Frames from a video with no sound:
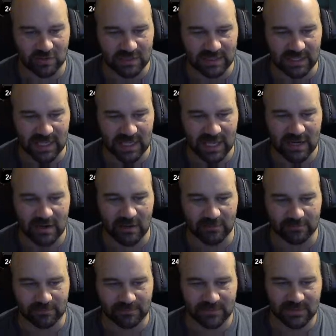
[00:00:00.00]
So, I don't
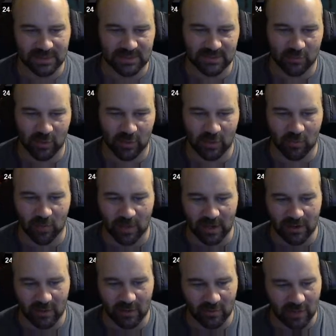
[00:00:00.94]
know. It's a weird one. I
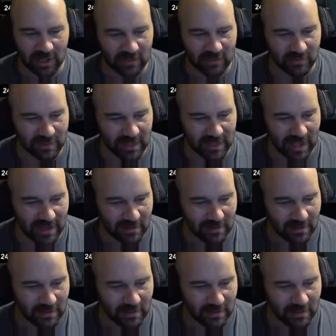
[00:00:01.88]
don't know what I'd do with that.